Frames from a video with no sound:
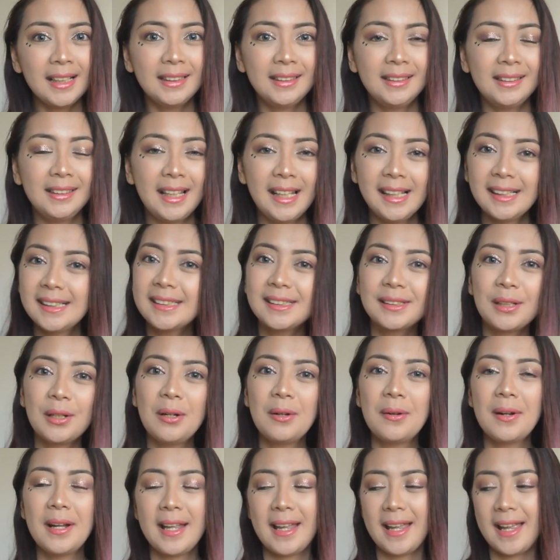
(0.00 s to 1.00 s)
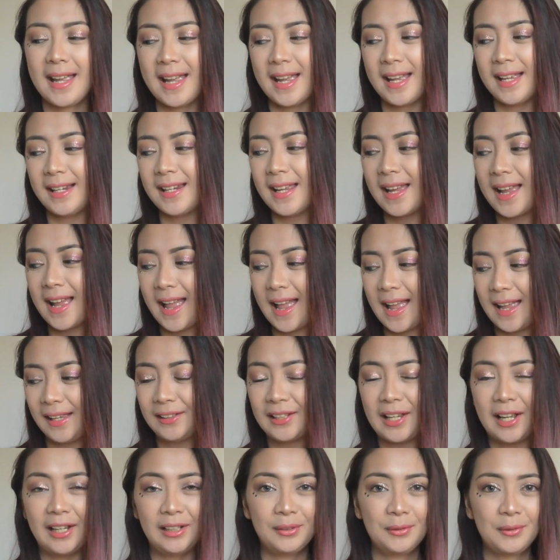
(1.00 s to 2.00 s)
let's go ahead
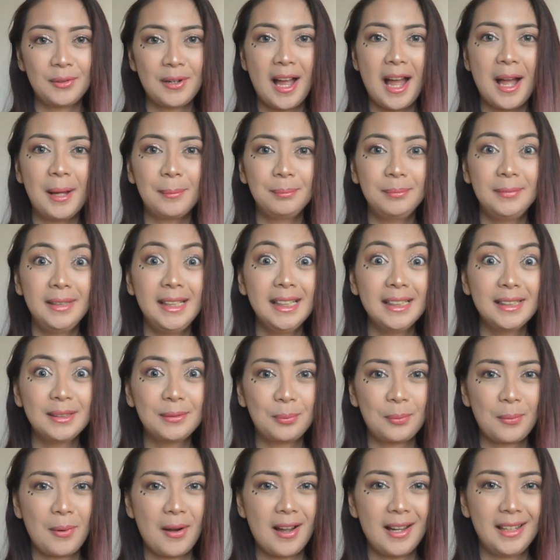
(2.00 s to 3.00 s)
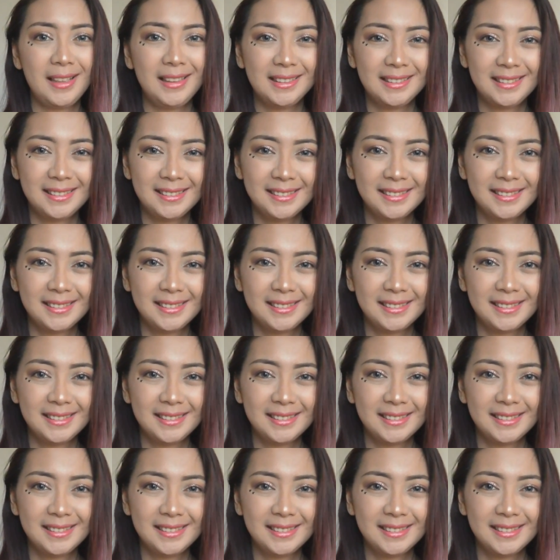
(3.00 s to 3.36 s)
and unwrap this one.